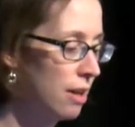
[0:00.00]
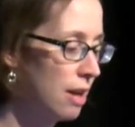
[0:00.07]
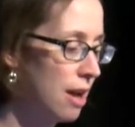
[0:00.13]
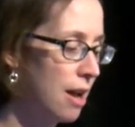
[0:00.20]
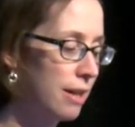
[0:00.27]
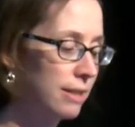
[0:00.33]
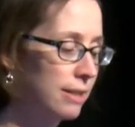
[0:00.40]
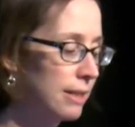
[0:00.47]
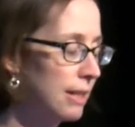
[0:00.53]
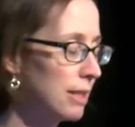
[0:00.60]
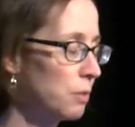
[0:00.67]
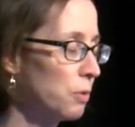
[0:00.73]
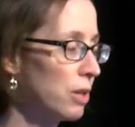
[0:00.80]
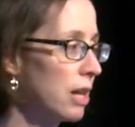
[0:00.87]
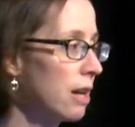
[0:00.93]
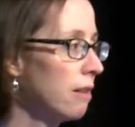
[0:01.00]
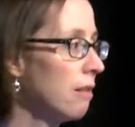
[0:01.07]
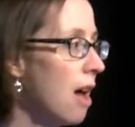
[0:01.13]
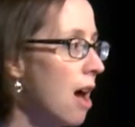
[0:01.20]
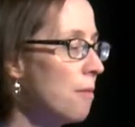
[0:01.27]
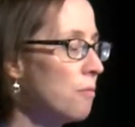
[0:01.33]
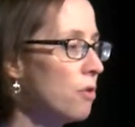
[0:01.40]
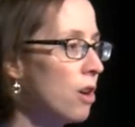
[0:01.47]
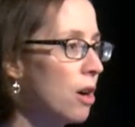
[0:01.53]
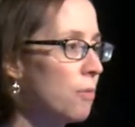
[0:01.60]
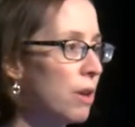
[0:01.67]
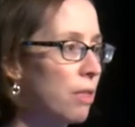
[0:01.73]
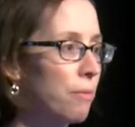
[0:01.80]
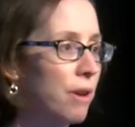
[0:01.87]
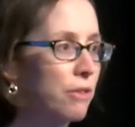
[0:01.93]
uh, I see us working a lot more
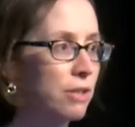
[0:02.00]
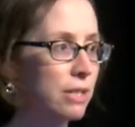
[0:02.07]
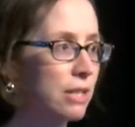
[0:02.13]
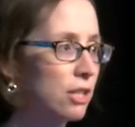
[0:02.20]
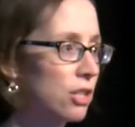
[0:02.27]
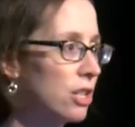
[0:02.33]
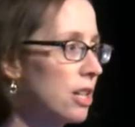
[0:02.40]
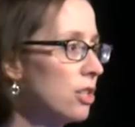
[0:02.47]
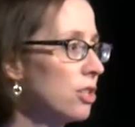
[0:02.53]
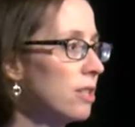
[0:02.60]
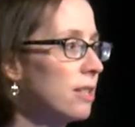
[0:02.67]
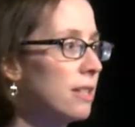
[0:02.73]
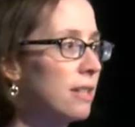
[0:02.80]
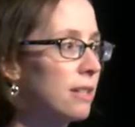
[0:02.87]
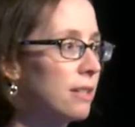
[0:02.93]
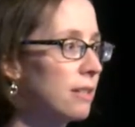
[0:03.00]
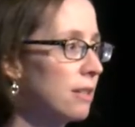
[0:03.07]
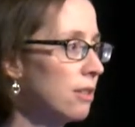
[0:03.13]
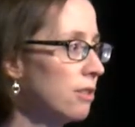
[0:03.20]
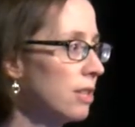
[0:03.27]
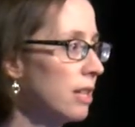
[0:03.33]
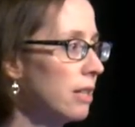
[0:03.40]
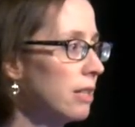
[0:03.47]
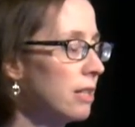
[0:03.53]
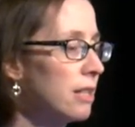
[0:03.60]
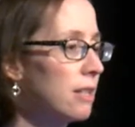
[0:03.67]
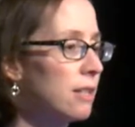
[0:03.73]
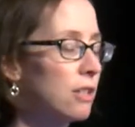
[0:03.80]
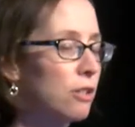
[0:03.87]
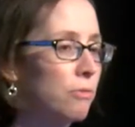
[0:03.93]
with weatherization agencies and
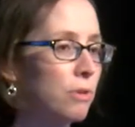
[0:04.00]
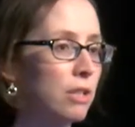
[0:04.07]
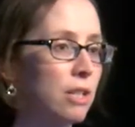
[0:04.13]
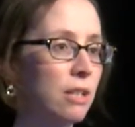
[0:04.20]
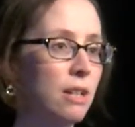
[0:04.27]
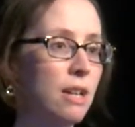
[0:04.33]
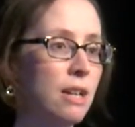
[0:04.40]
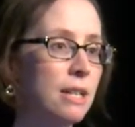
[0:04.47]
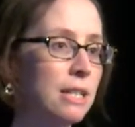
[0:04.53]
utilities to really